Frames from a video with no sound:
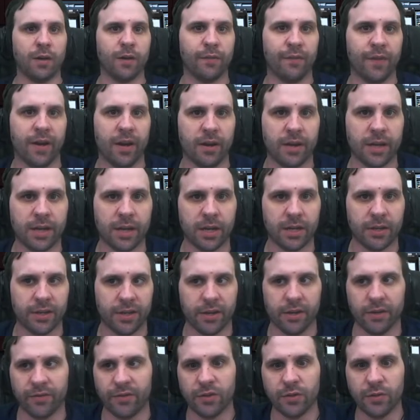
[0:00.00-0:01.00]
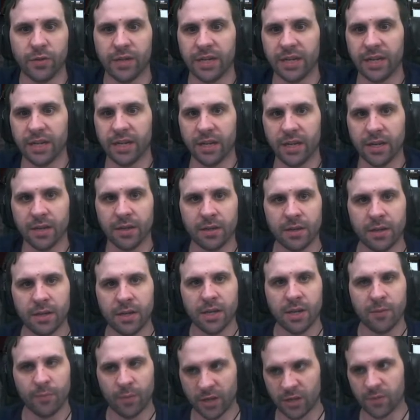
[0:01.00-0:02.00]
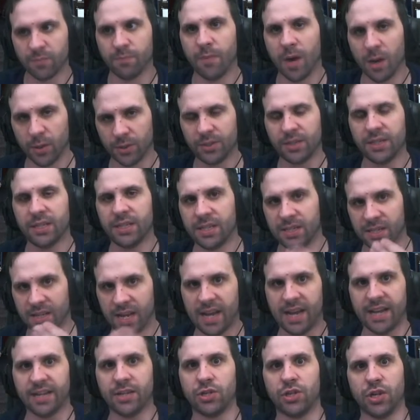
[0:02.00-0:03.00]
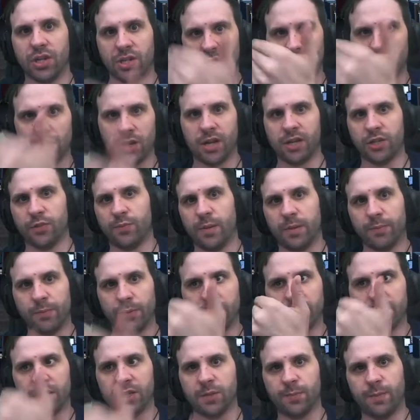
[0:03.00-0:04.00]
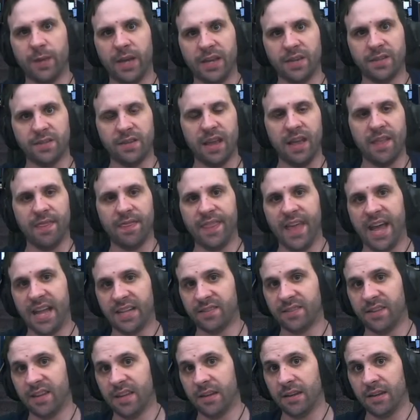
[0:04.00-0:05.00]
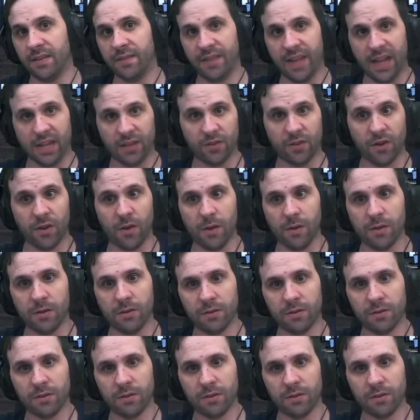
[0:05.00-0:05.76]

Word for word: fairing on there if you needed it. But it's mostly designed just to launch people into space, and that's it. That's all.